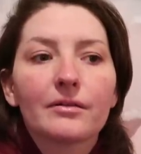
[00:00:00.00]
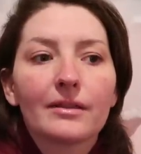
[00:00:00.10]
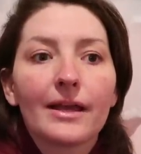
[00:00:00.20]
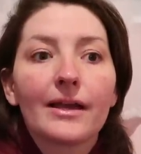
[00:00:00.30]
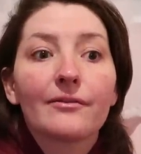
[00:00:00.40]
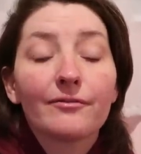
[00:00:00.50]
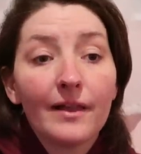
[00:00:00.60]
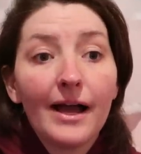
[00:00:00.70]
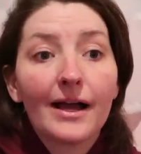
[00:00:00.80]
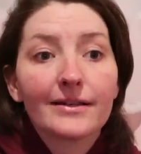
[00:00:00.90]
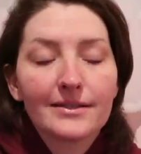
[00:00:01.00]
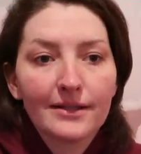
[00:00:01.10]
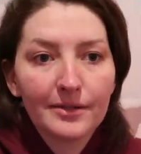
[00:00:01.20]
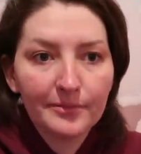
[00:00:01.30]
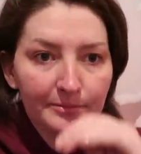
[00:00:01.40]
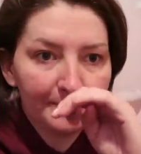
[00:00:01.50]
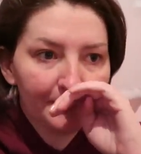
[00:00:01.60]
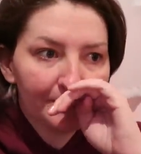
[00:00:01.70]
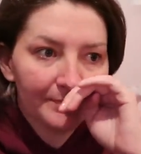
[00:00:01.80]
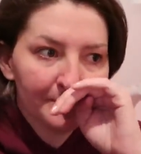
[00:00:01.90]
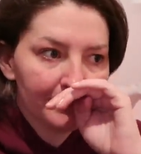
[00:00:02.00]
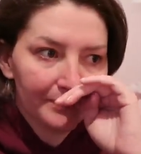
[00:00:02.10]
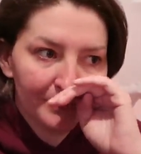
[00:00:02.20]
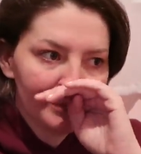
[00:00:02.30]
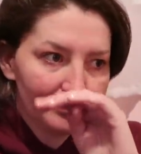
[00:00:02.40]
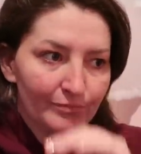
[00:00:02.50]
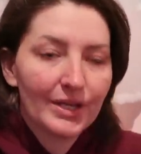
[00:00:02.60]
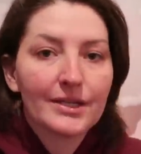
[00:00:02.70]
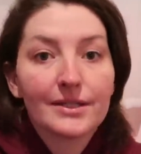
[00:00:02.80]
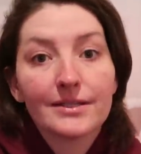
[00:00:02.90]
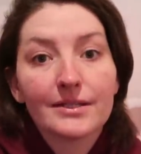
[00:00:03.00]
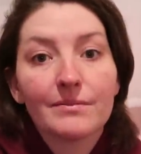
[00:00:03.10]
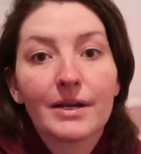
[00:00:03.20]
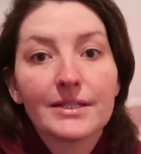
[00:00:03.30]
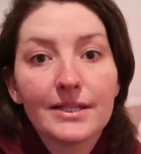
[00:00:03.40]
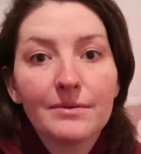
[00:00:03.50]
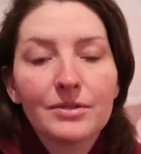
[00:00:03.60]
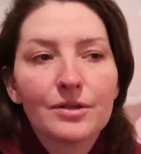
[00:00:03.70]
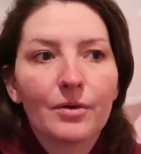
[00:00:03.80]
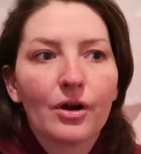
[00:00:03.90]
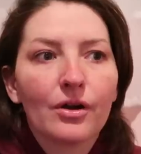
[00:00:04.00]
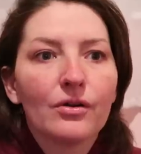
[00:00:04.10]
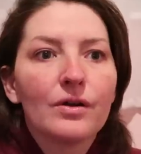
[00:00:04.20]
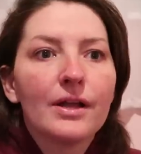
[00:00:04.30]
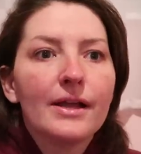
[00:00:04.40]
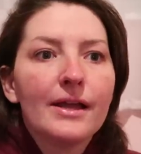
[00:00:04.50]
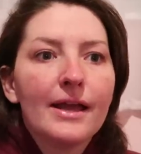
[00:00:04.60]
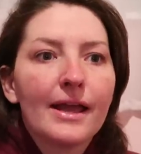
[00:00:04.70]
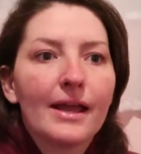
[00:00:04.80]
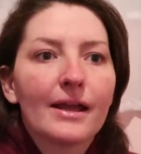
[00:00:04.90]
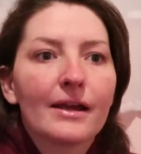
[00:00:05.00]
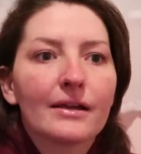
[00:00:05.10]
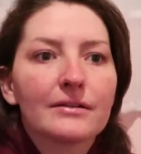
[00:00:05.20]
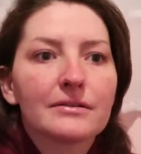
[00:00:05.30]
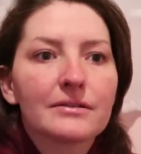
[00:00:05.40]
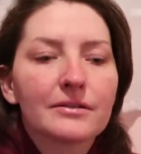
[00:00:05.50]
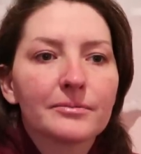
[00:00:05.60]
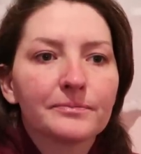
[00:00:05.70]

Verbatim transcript: laying flat because I see my team tomorrow. And